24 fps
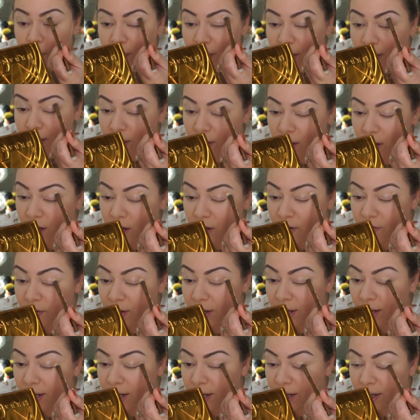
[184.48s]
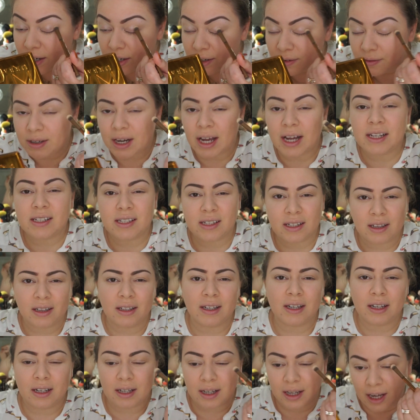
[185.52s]
bit of a nice
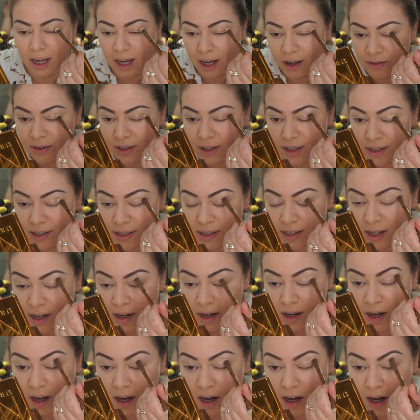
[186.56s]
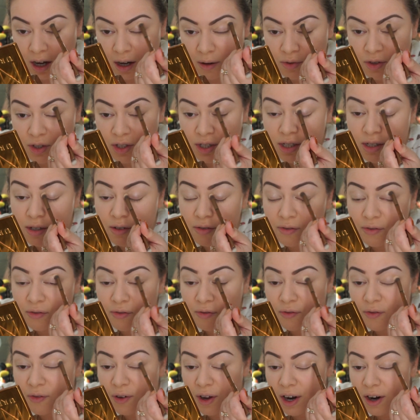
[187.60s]
clean canvas, just
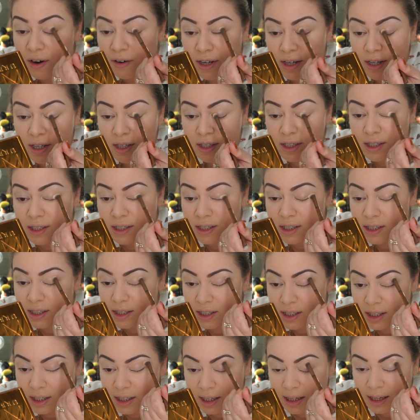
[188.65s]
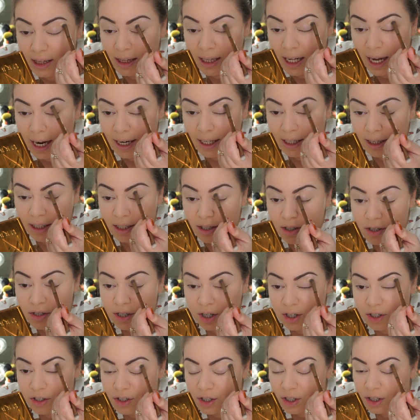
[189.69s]
very lightly
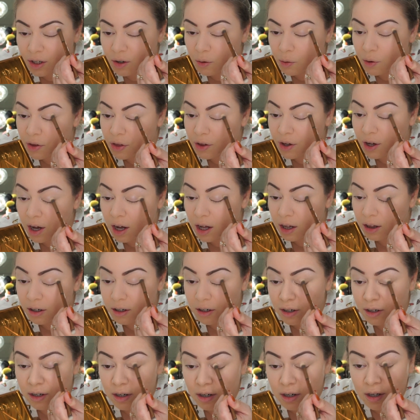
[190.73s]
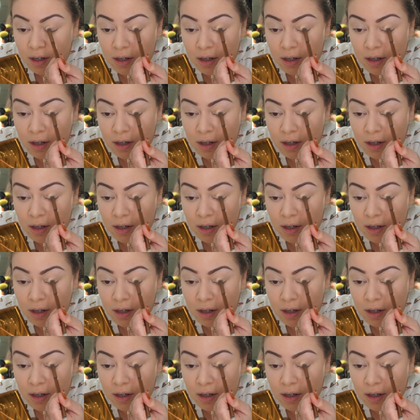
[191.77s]
touching with color.